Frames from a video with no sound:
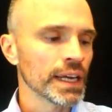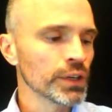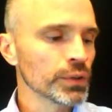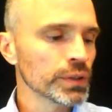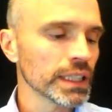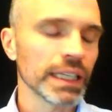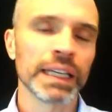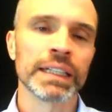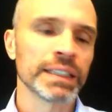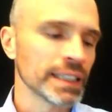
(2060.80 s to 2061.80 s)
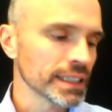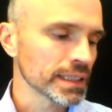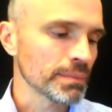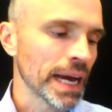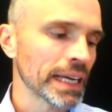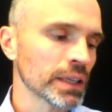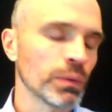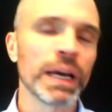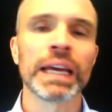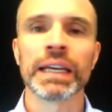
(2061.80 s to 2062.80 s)
They use it in a
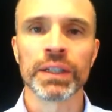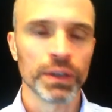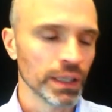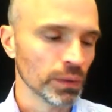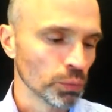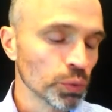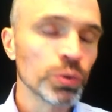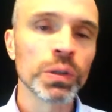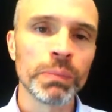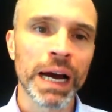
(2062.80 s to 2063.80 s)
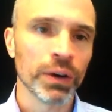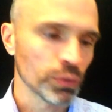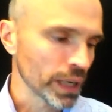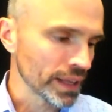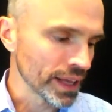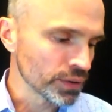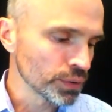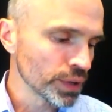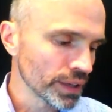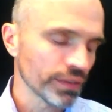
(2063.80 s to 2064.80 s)
systematic way, in a rule-bound way. They
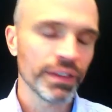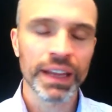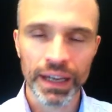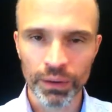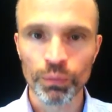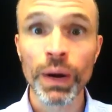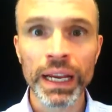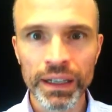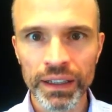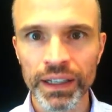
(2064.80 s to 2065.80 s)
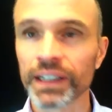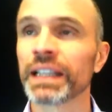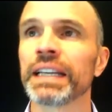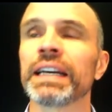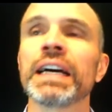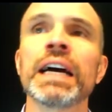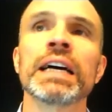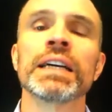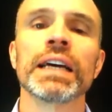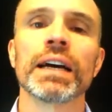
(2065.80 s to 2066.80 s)
do this thing regularly.
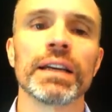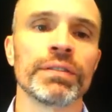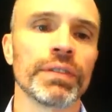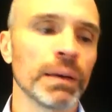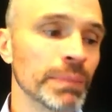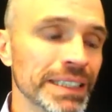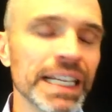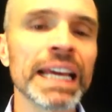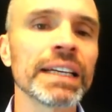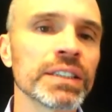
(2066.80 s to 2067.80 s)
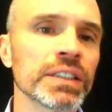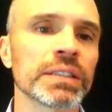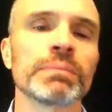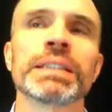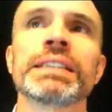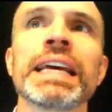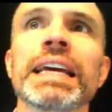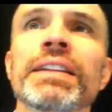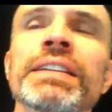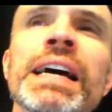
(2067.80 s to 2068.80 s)
If a mistake is just a
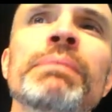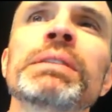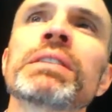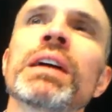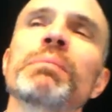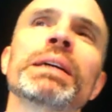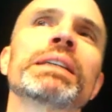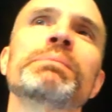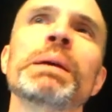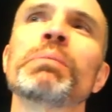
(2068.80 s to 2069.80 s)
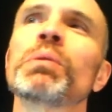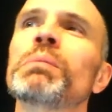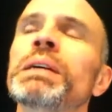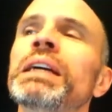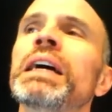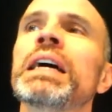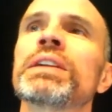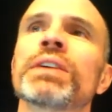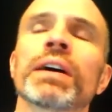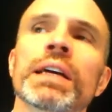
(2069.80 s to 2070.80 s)
mistake, this happens a lot because people will be
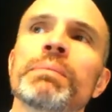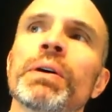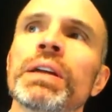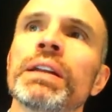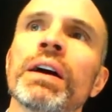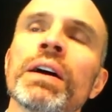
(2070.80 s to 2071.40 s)
talking about